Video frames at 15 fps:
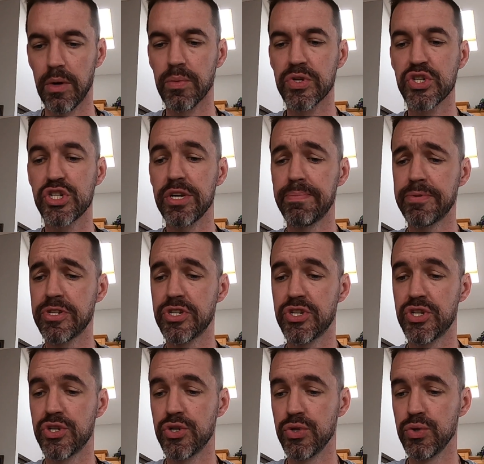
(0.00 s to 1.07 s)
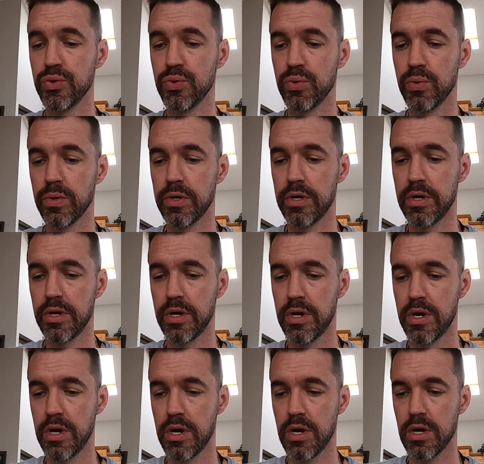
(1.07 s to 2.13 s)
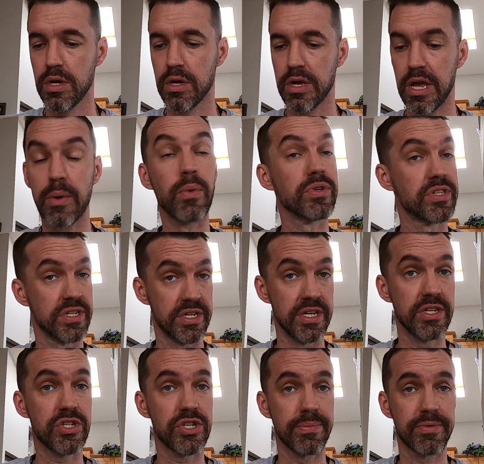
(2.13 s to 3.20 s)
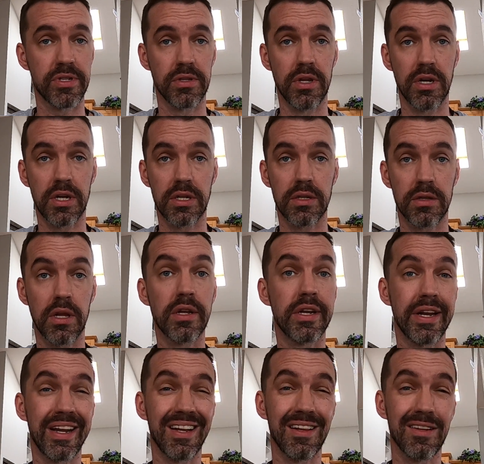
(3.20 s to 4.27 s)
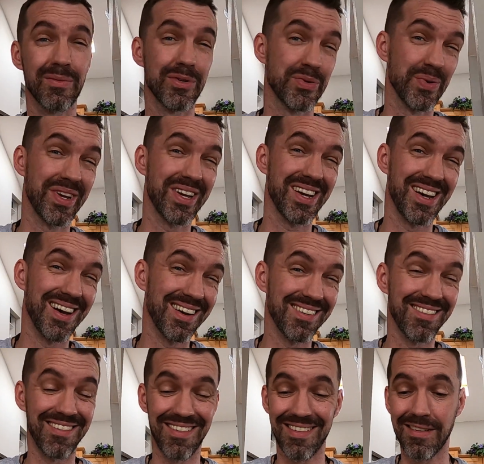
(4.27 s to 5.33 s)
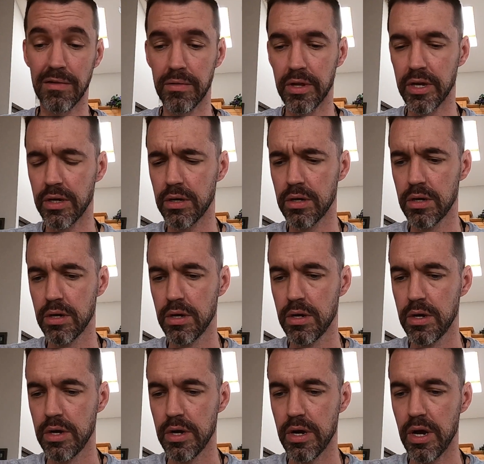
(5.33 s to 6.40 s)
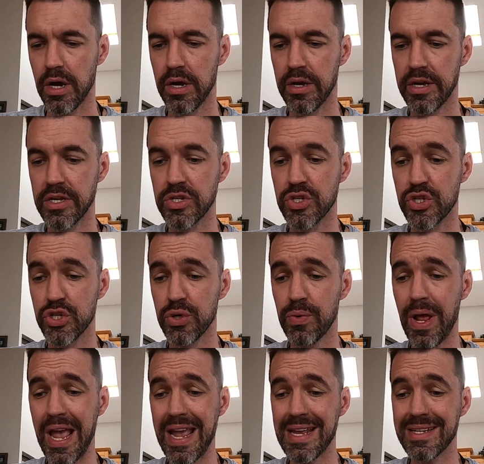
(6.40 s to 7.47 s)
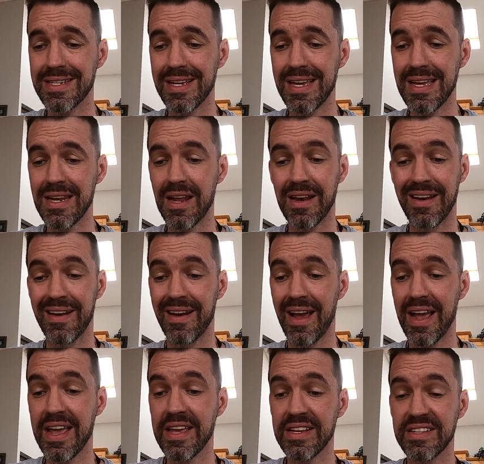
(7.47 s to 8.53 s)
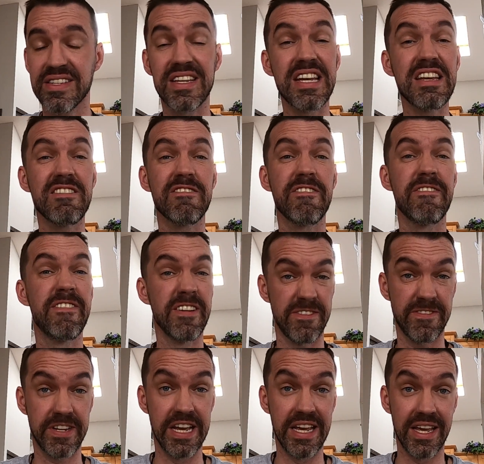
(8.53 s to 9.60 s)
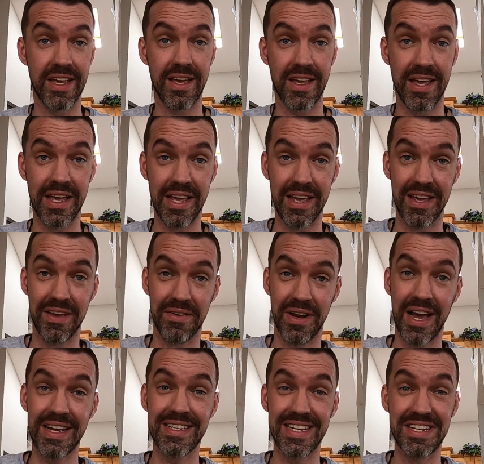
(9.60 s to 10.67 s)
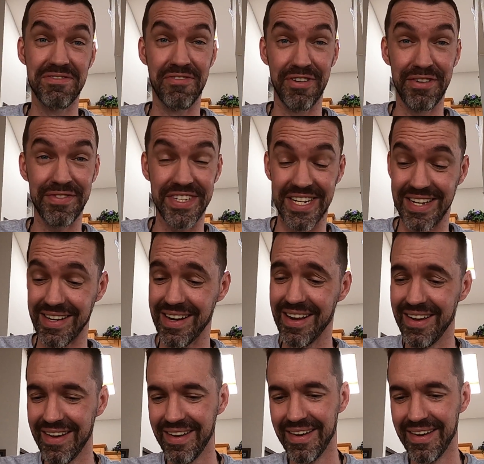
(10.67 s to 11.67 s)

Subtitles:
it was shipped to, it was indeed shipped to London, England, which we kind of already knew that. In June 1915.